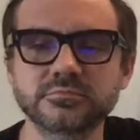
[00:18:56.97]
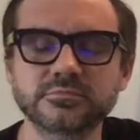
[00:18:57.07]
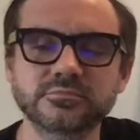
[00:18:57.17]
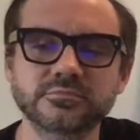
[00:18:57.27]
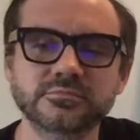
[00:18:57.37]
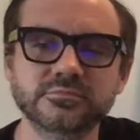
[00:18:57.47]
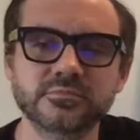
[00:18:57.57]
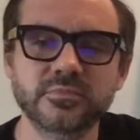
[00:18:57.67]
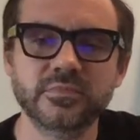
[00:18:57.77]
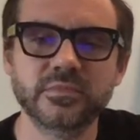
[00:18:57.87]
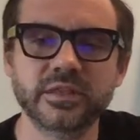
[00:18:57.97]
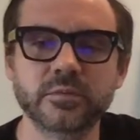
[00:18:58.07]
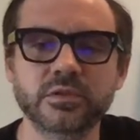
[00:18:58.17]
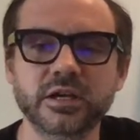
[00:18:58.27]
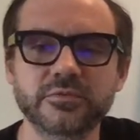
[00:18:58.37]
they
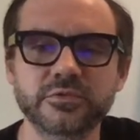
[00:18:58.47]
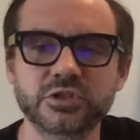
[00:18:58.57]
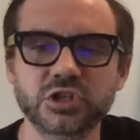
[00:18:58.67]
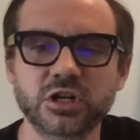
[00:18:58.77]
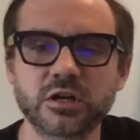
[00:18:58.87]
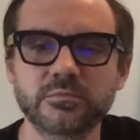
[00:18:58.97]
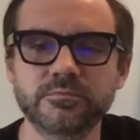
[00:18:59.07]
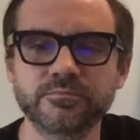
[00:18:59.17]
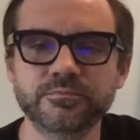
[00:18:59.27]
applied for a job.